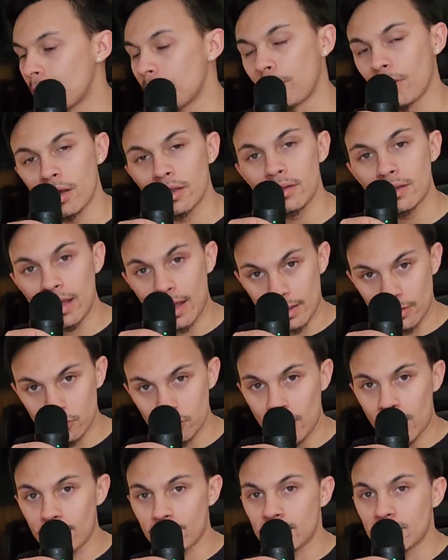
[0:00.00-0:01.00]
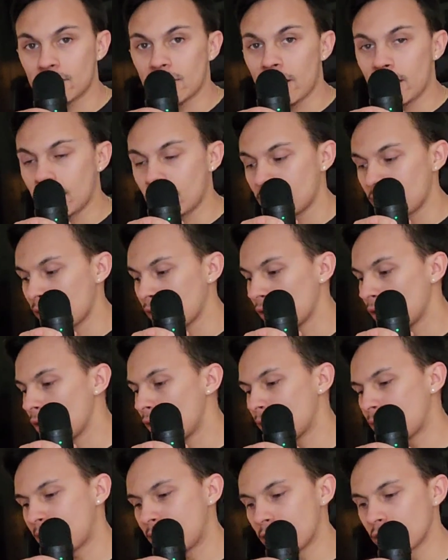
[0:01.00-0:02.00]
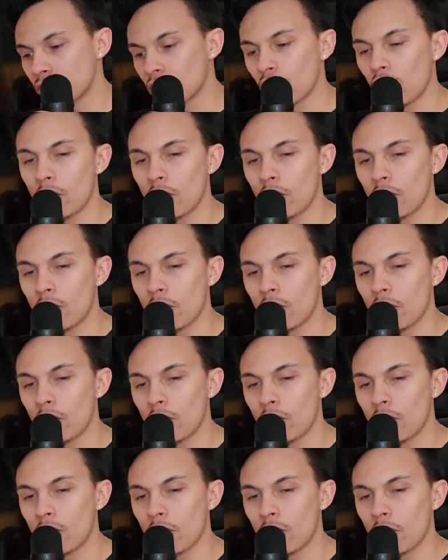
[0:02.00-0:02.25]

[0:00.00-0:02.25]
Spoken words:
But I do have a saying here